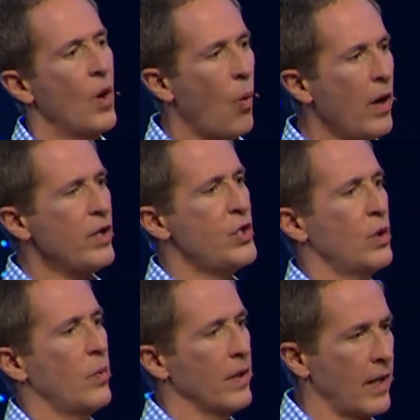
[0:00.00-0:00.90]
What is
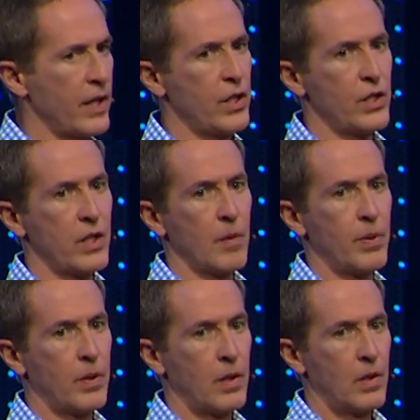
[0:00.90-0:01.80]
your
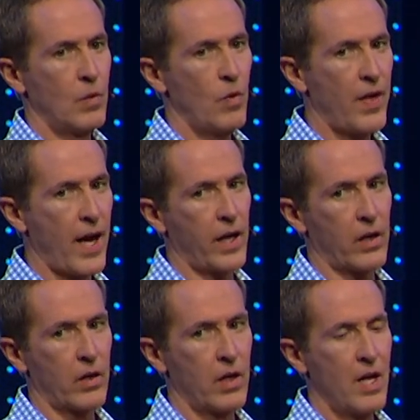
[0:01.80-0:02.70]
relationship with
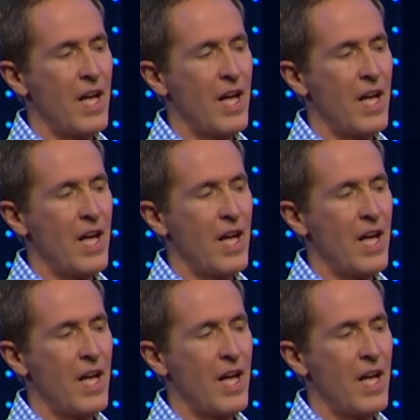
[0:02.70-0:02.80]
anger?